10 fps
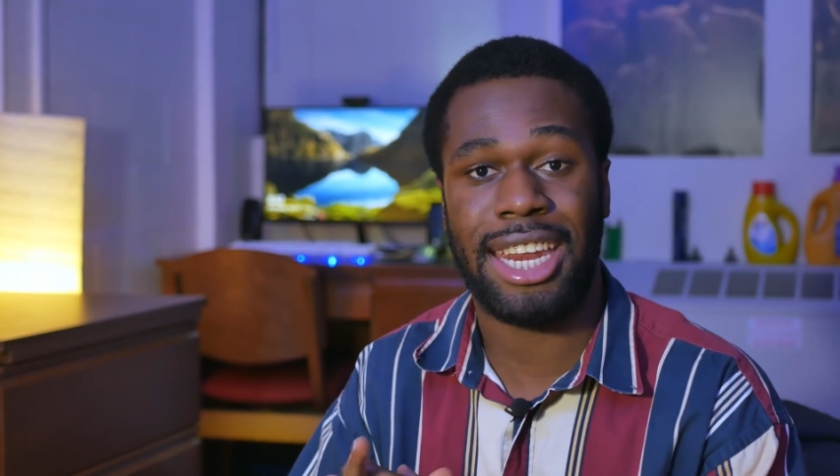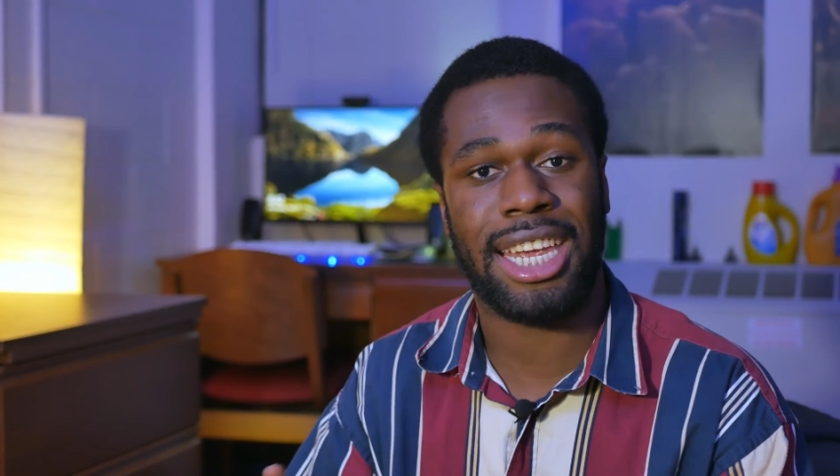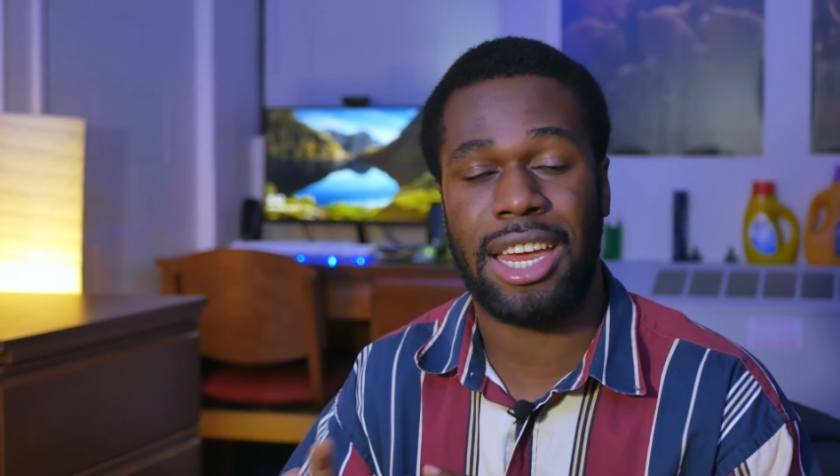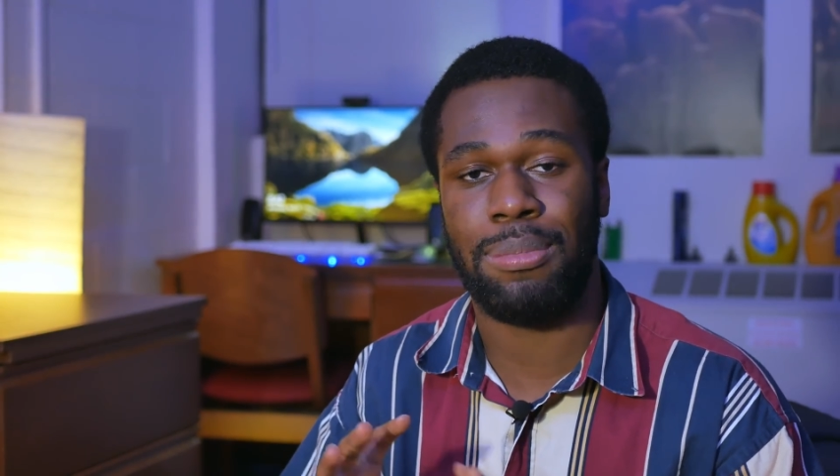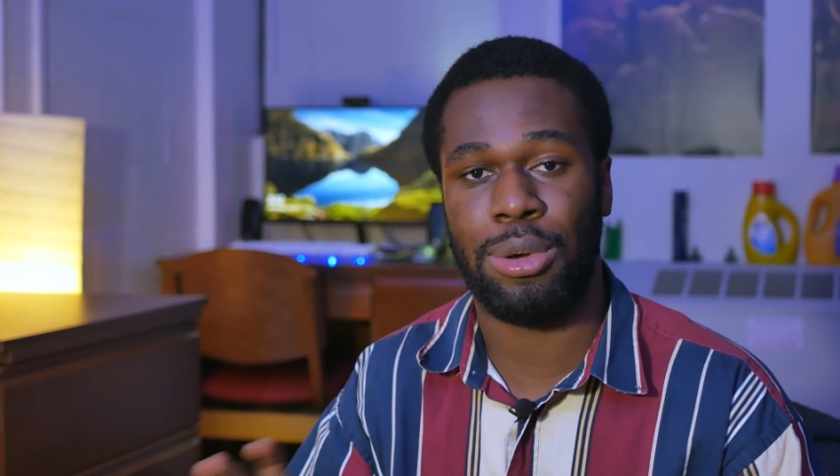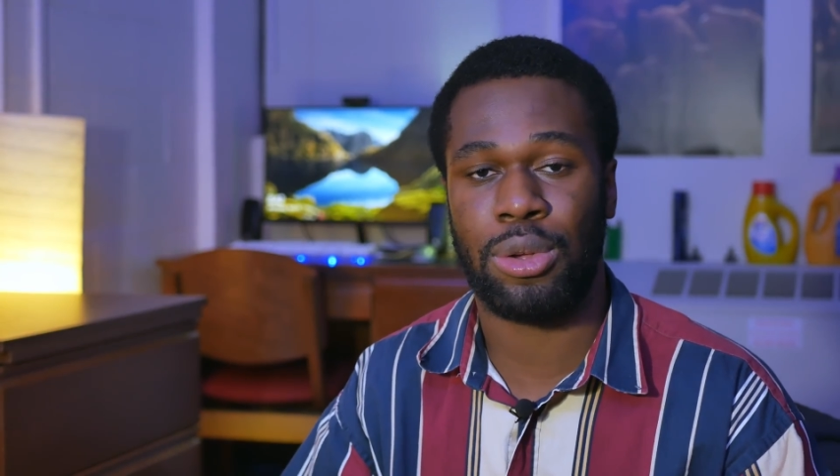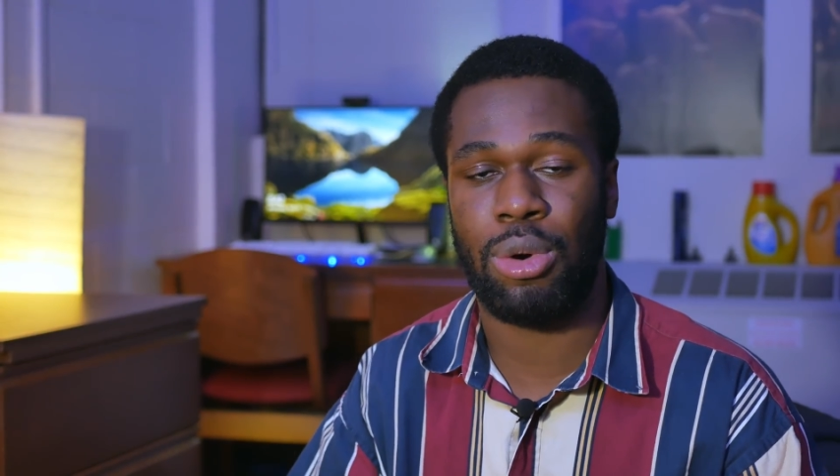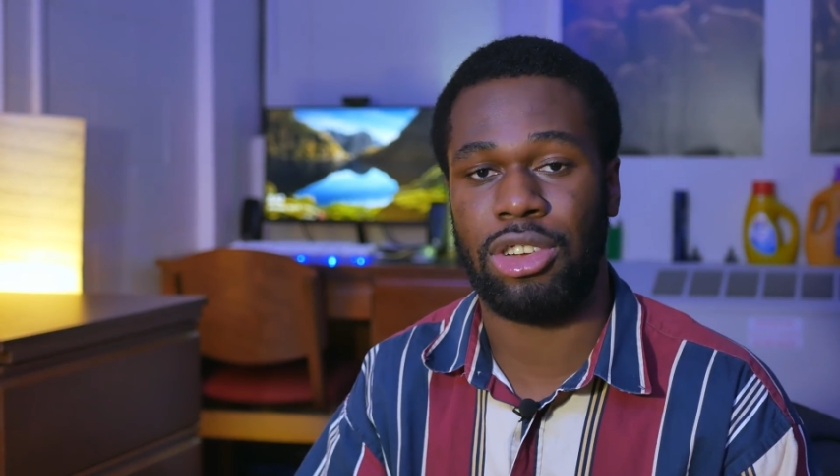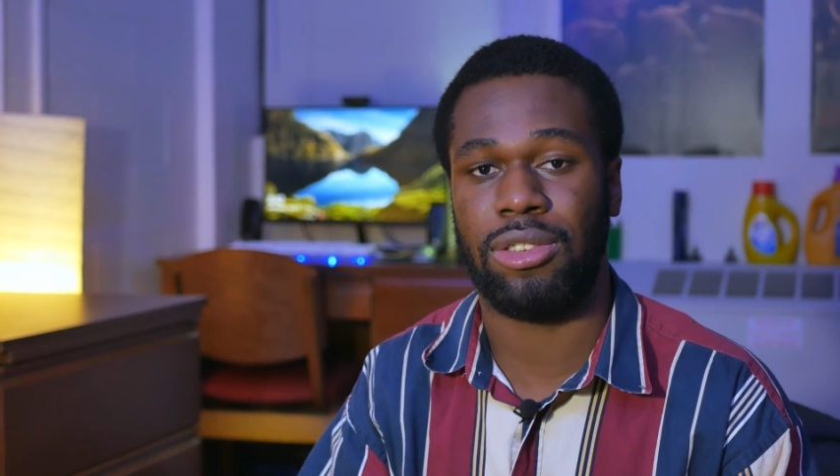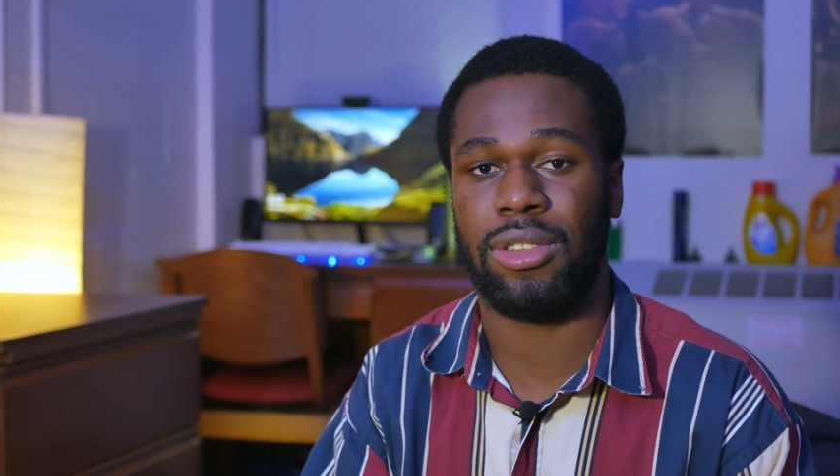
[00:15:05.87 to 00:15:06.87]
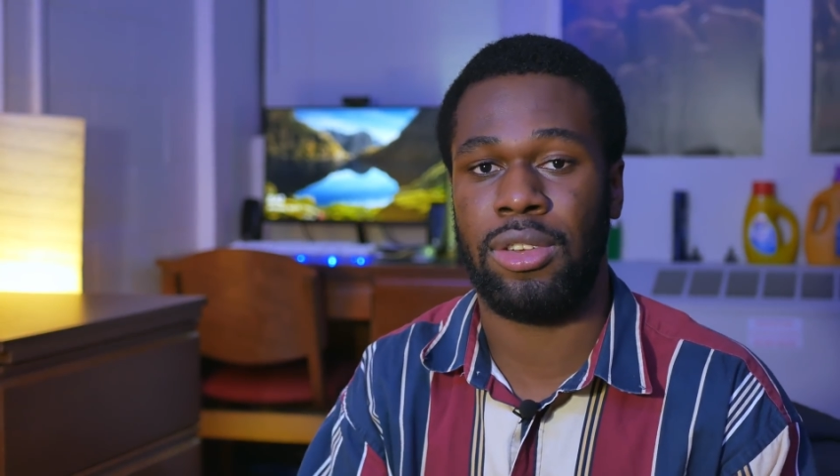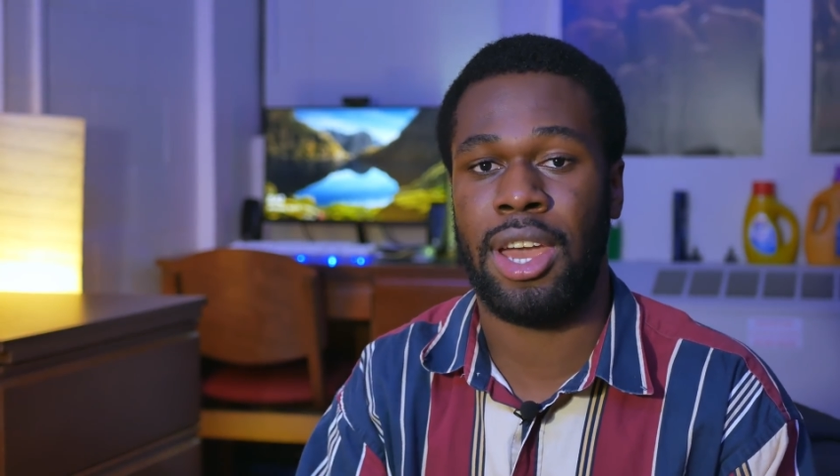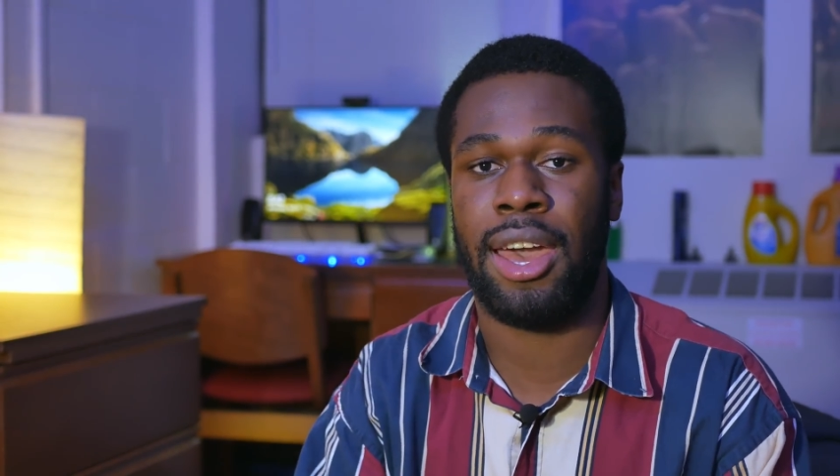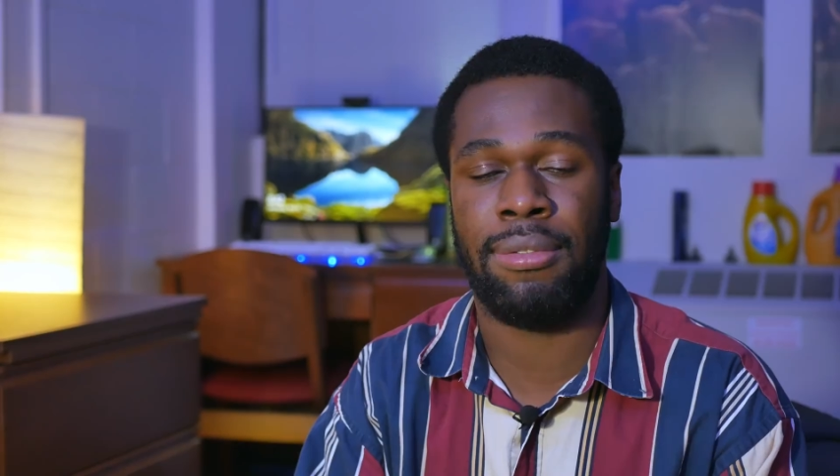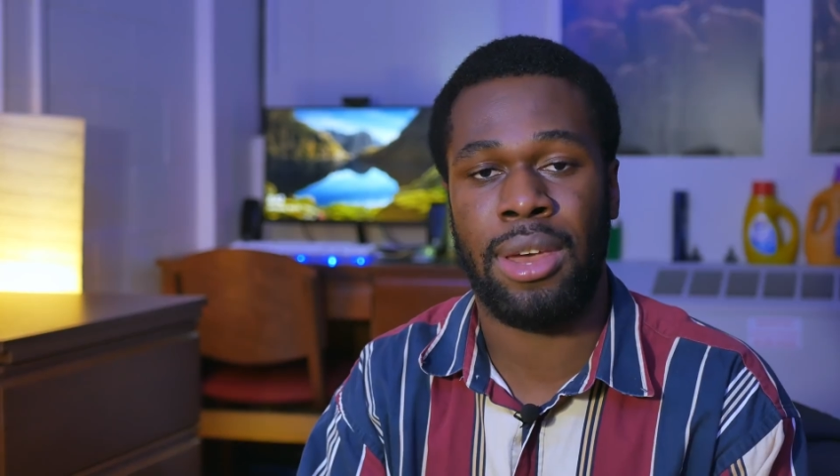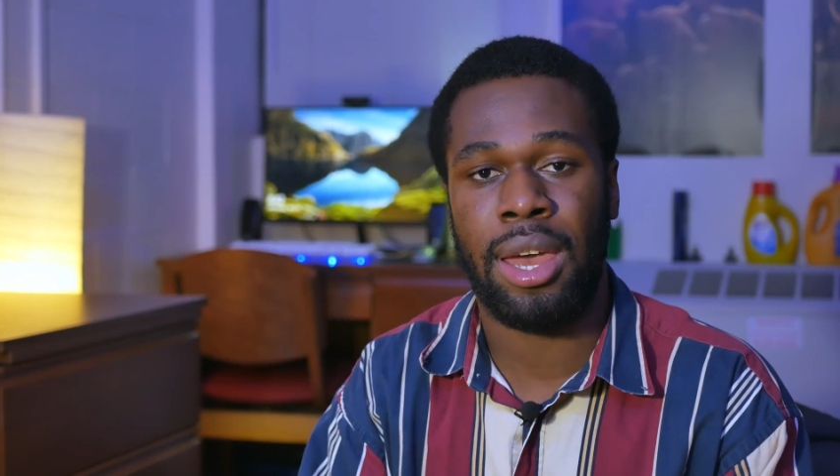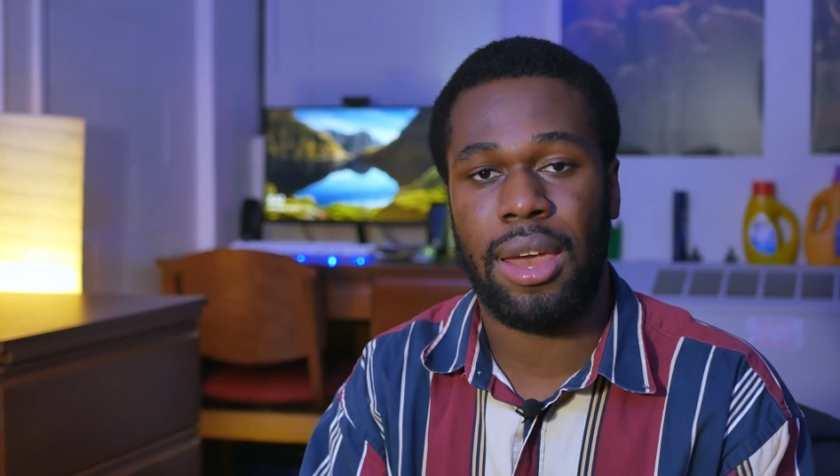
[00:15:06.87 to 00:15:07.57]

any kind of build questions that you have.